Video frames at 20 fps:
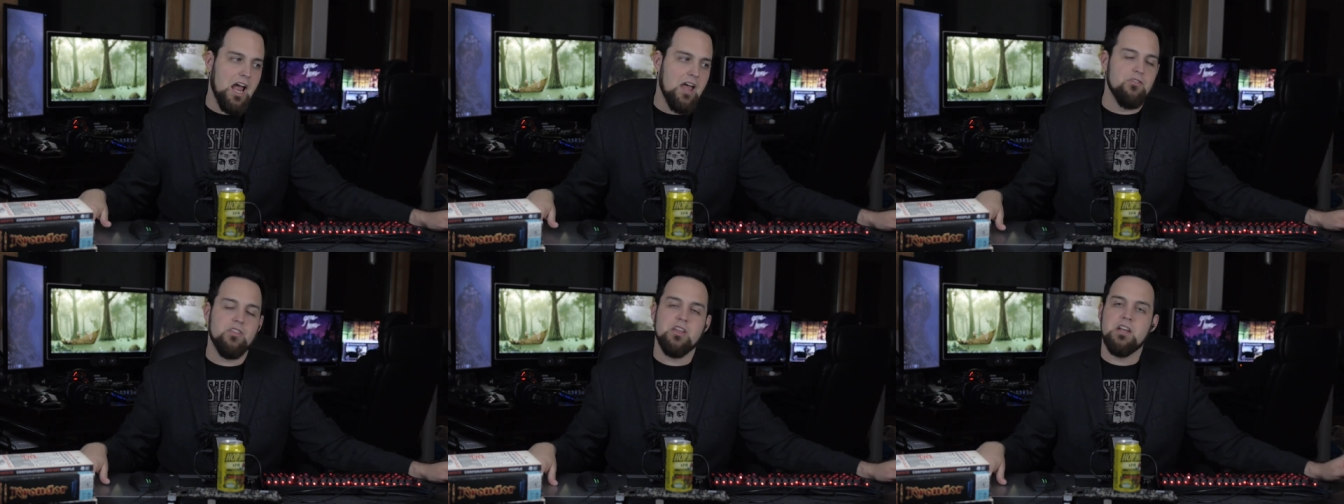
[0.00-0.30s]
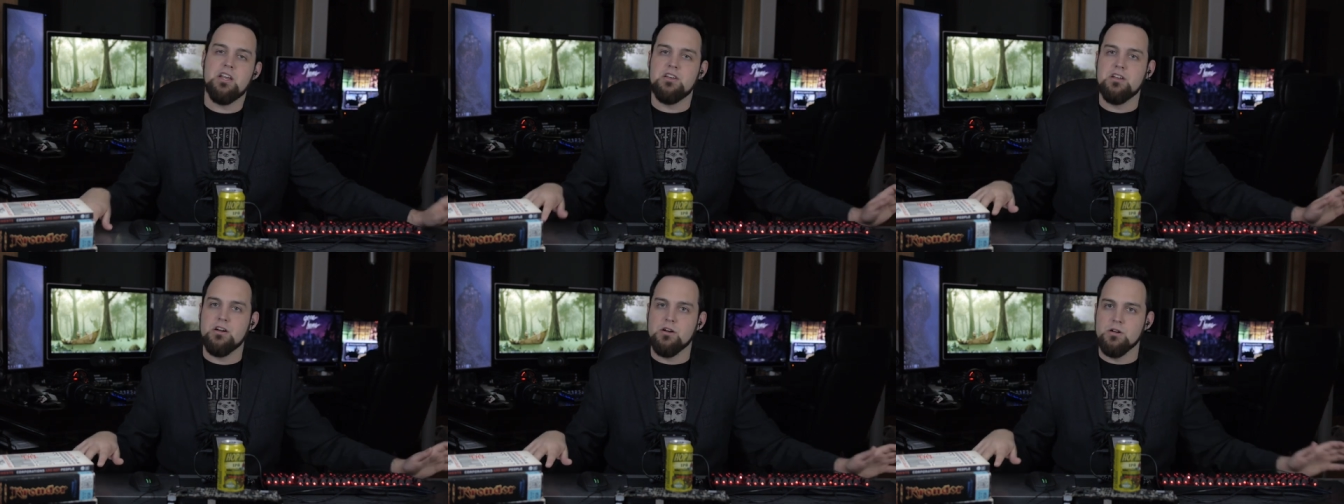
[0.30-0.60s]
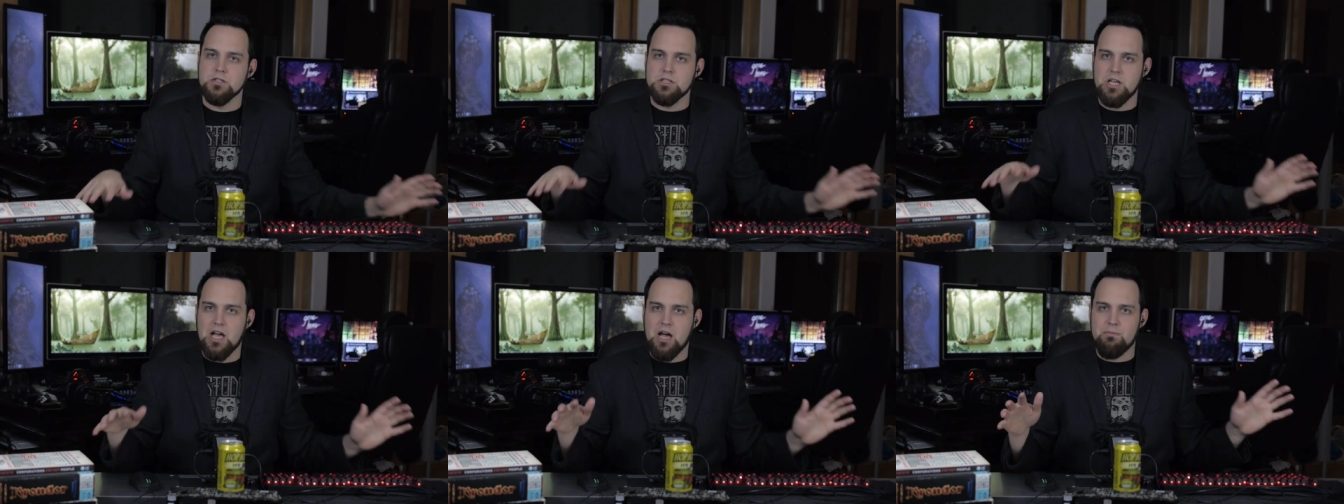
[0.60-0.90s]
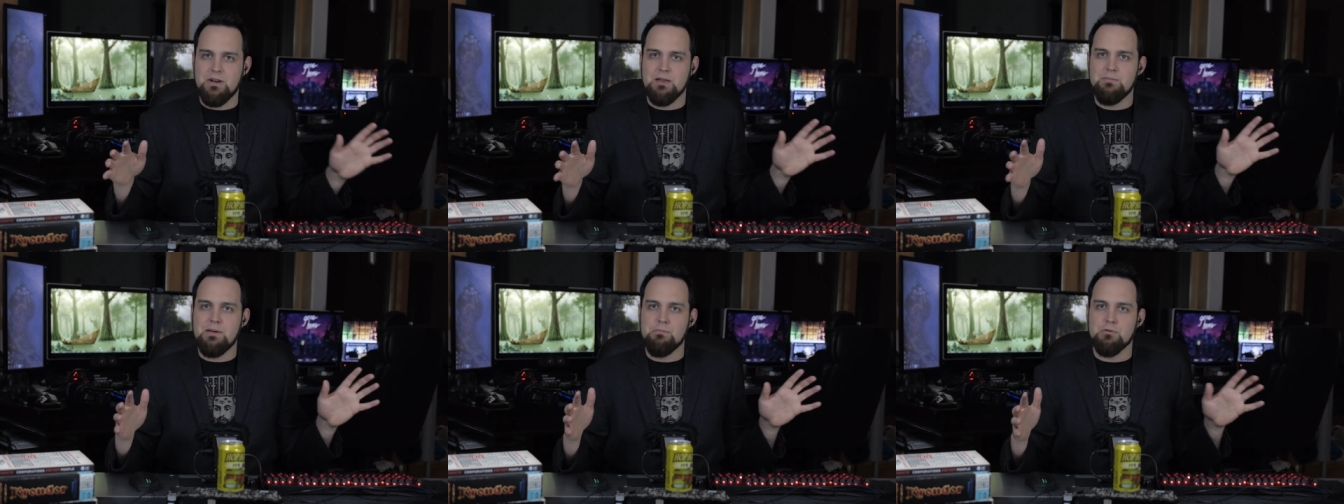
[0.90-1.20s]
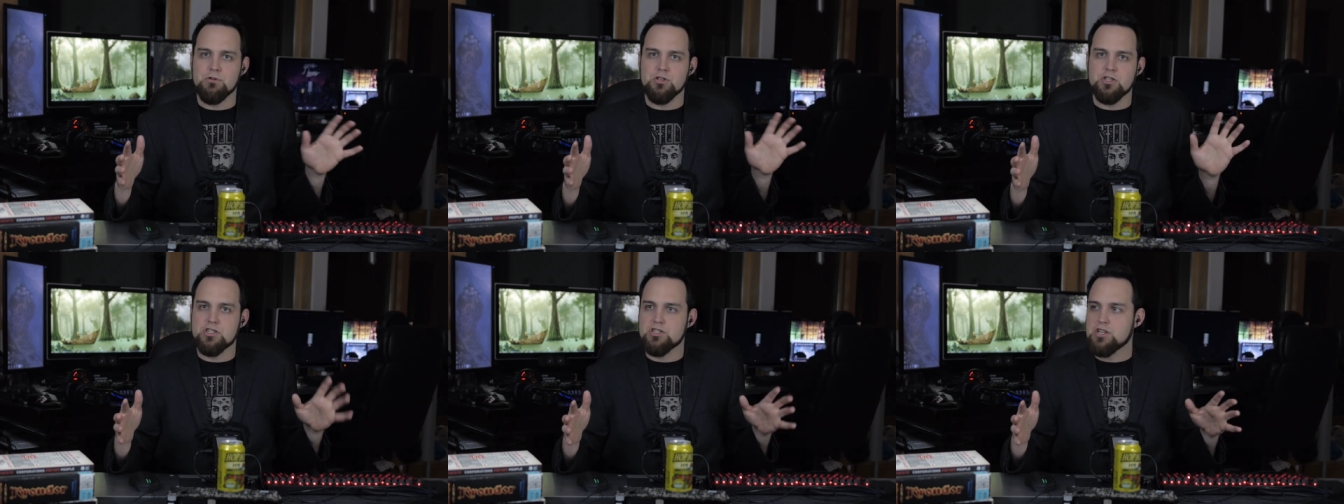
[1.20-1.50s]
and then it knows how many
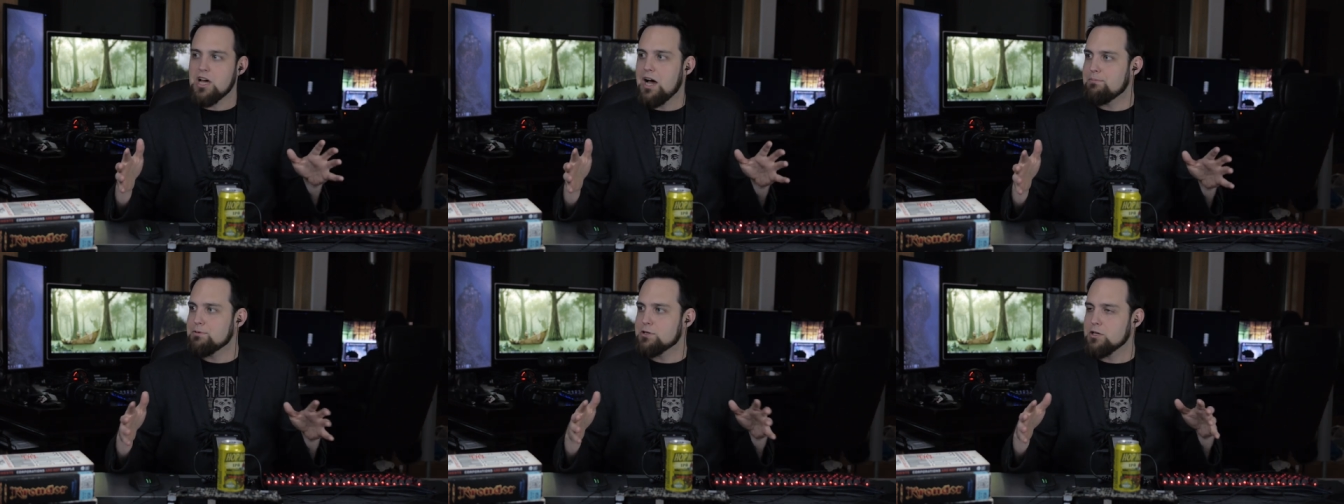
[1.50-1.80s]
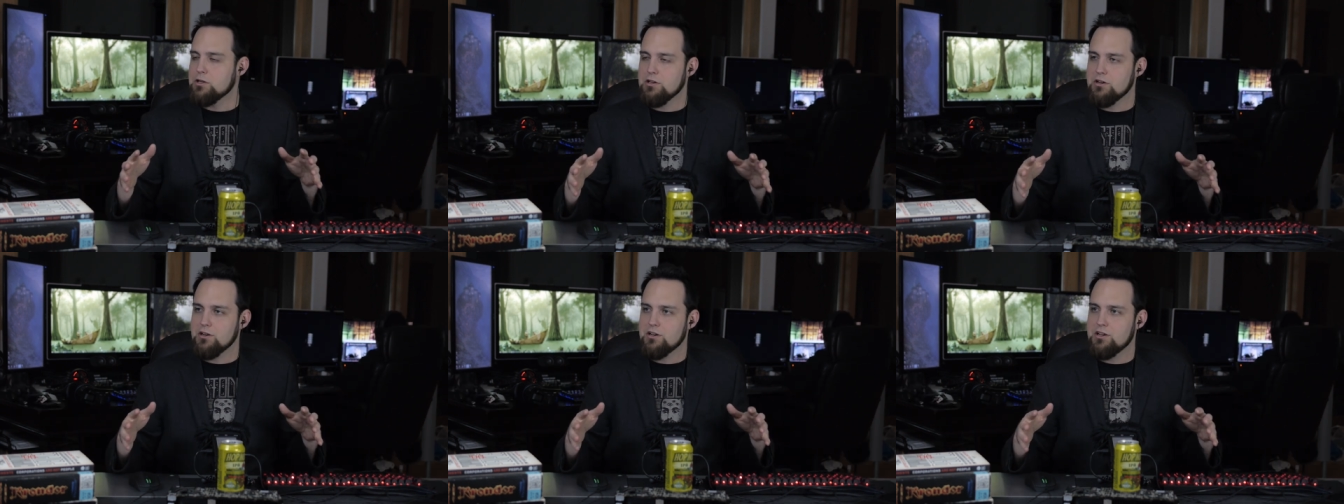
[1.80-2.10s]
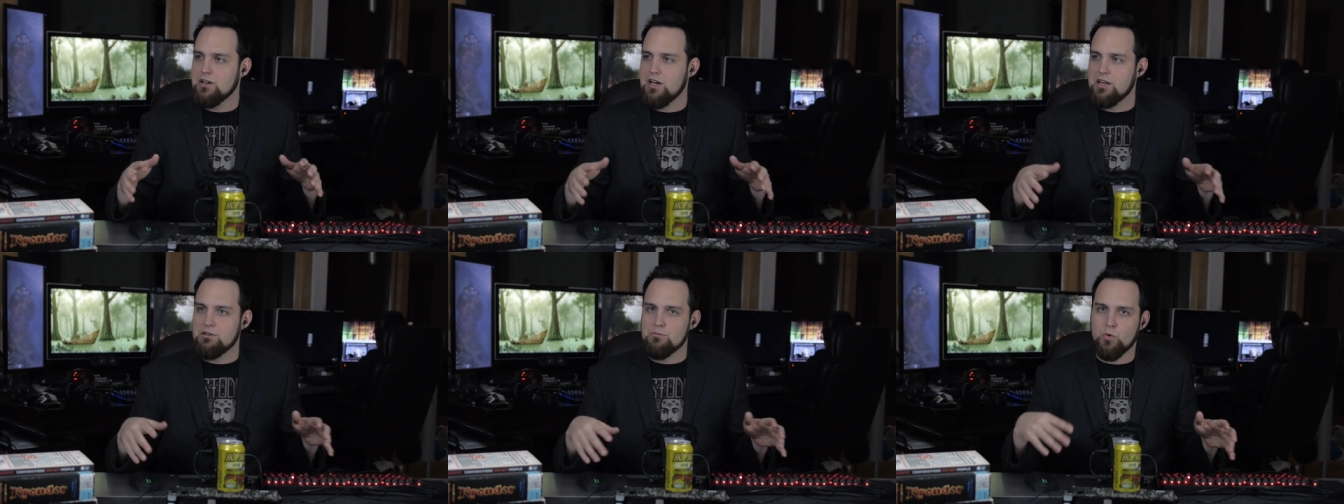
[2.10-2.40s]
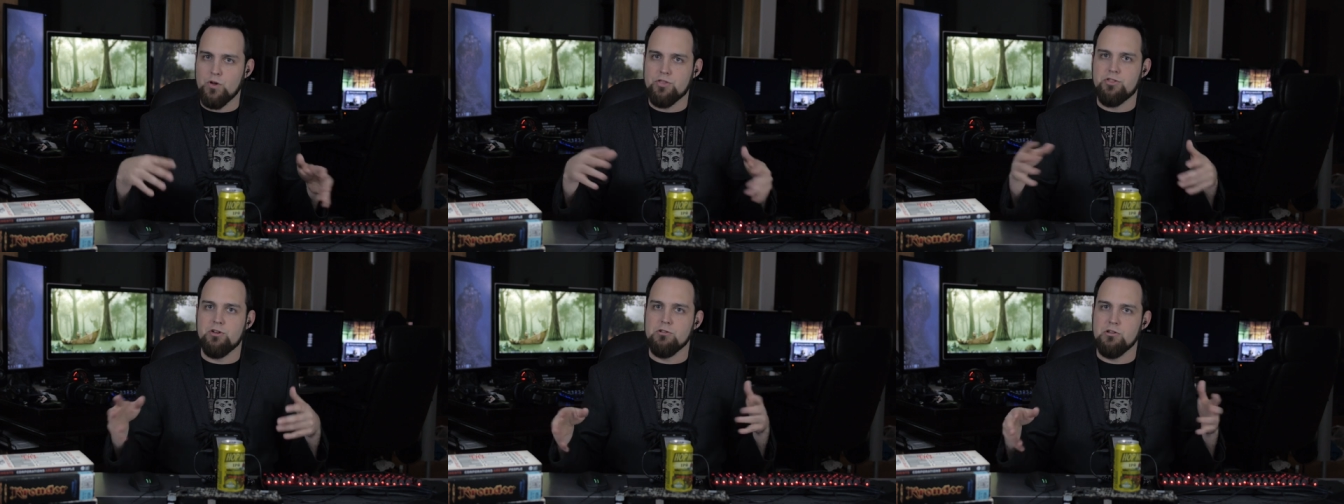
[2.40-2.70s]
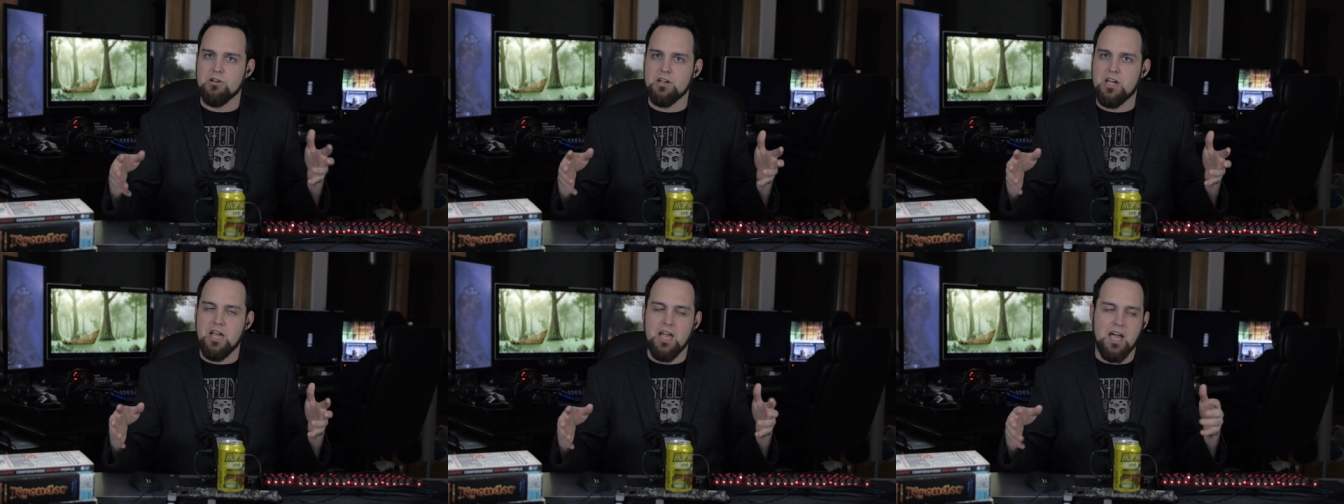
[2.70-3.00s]
people stop to look and what
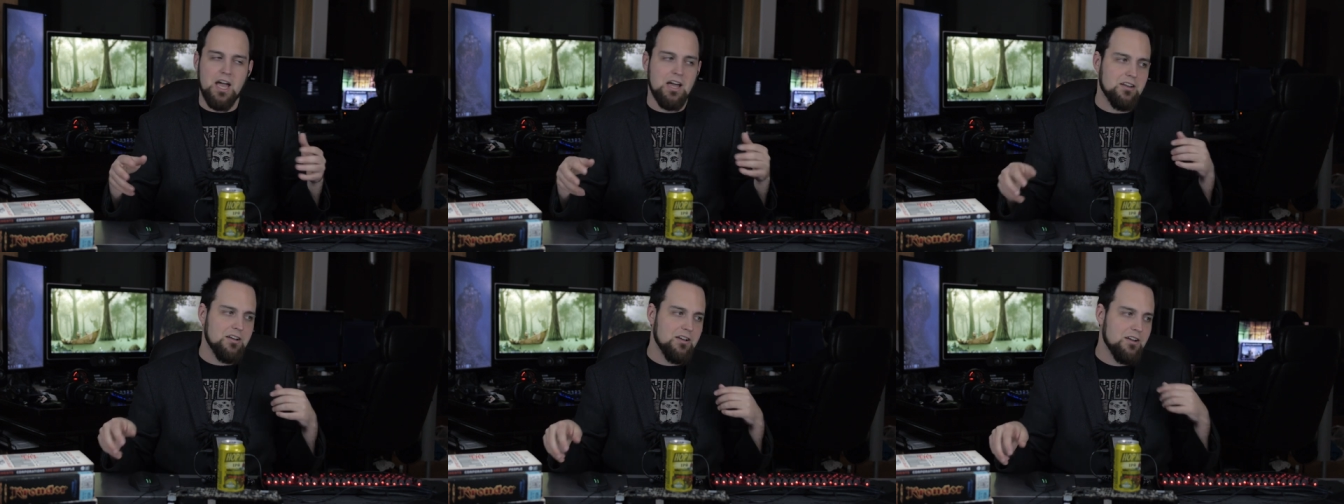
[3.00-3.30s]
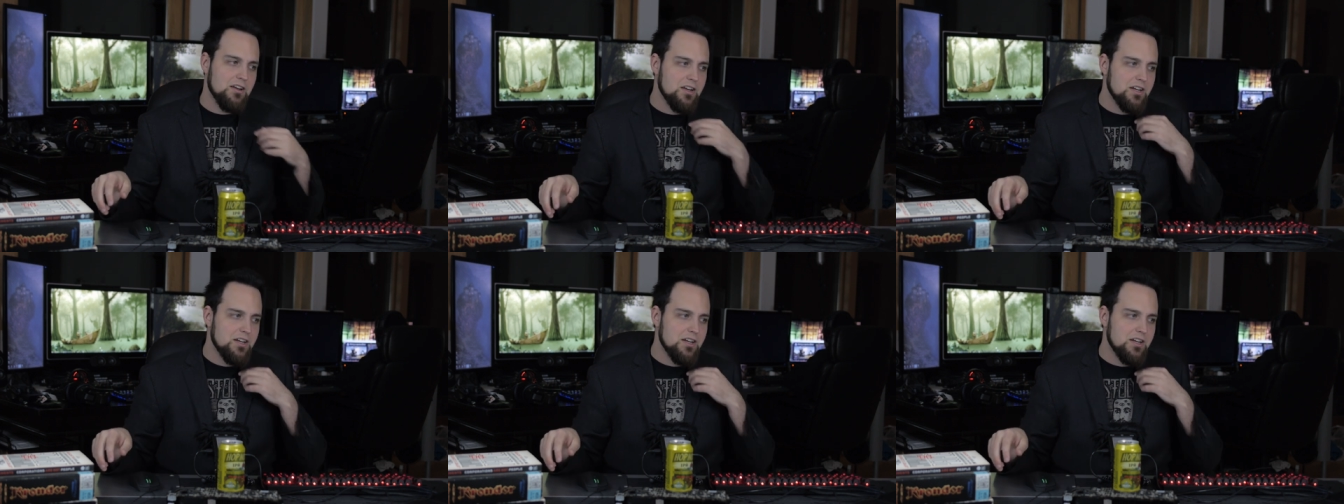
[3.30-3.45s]
they're looking at.